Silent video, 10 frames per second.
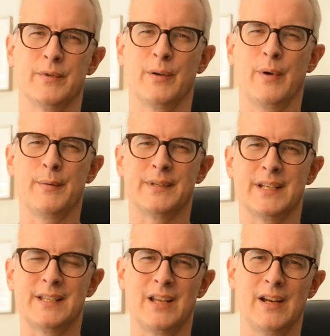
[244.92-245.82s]
so I was
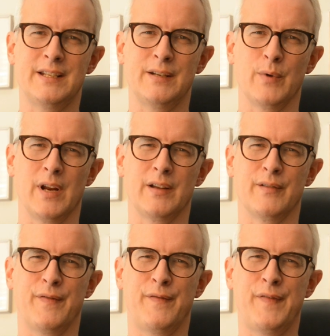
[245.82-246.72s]
excited when I
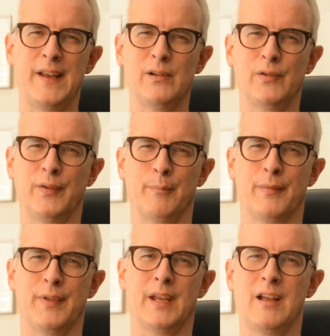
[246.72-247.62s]
could feel
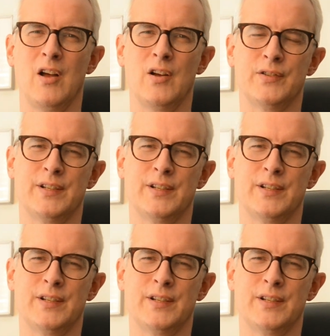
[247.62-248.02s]
something cast